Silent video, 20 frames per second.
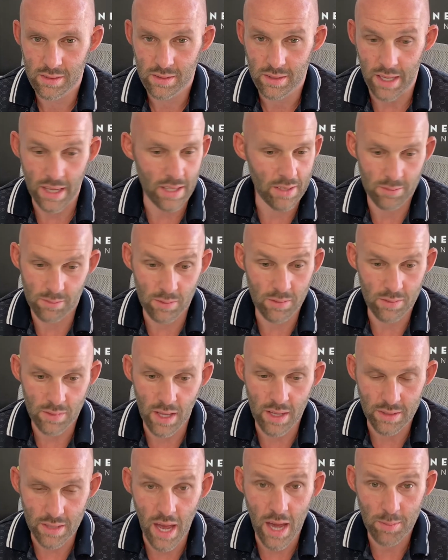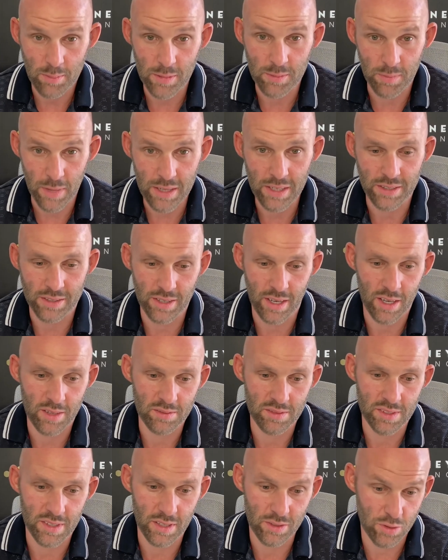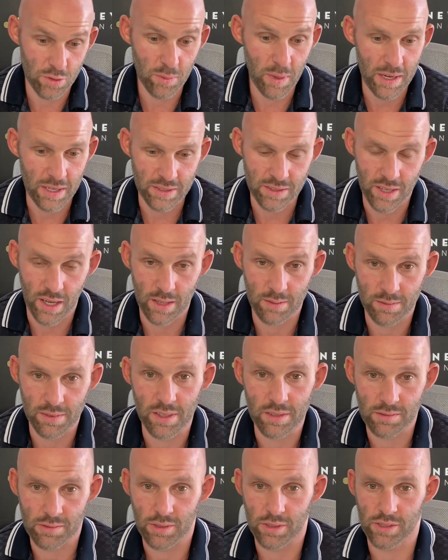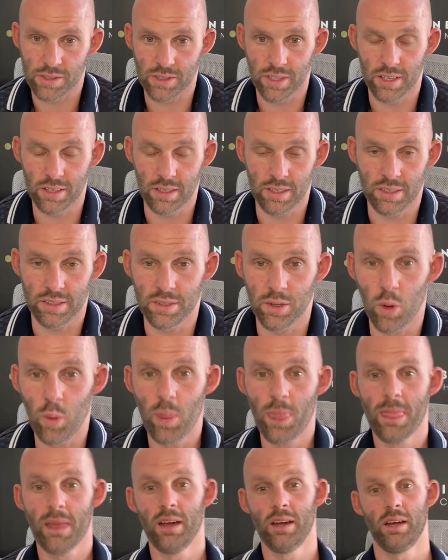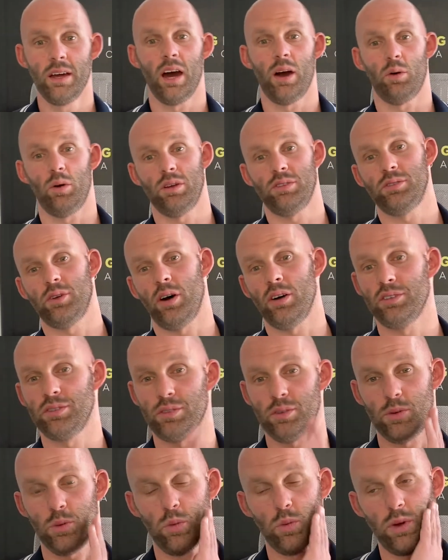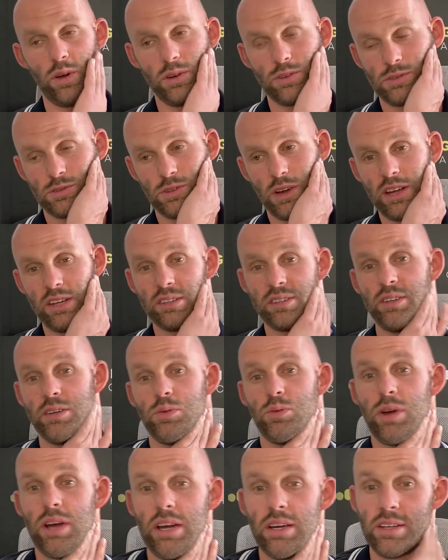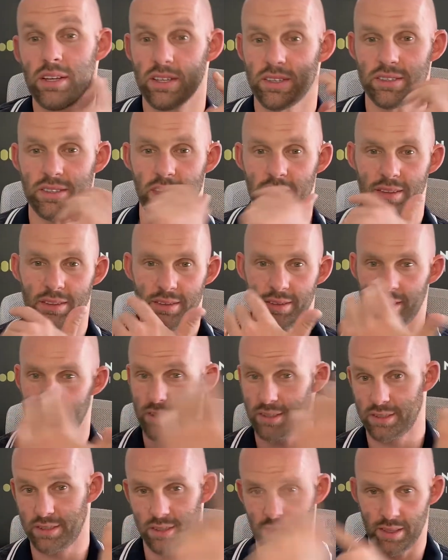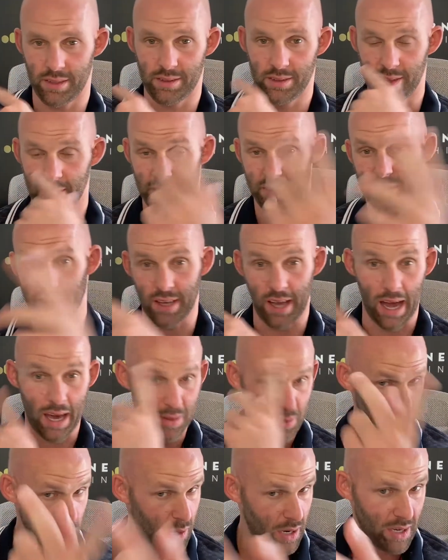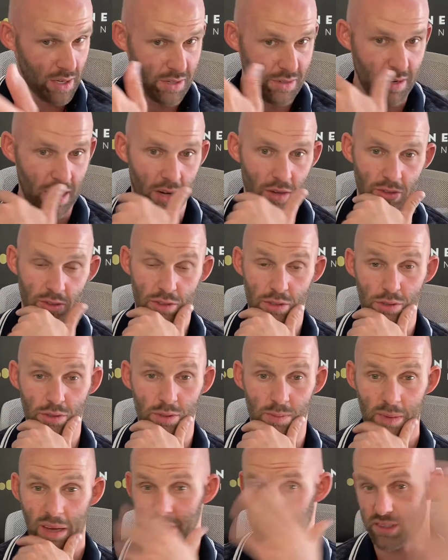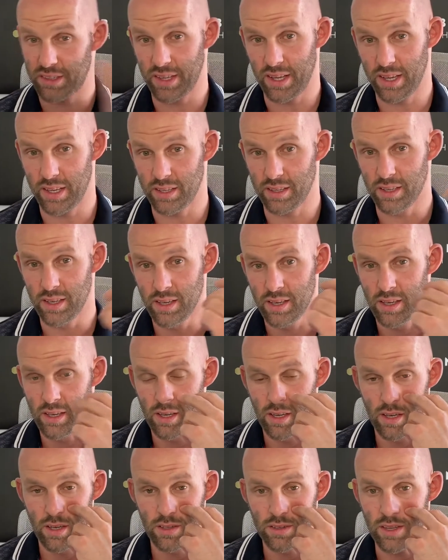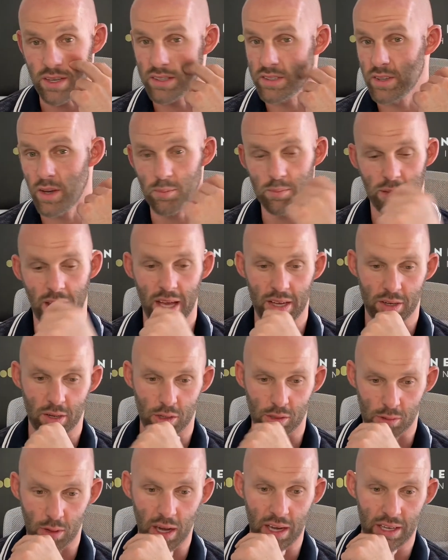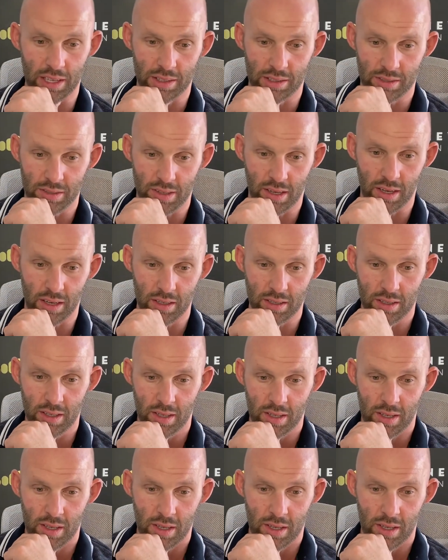It happened many times, too many times, unfortunately. So I want to also raise the awareness that there's a other way around too. I'm not saying there's no black or white. I'm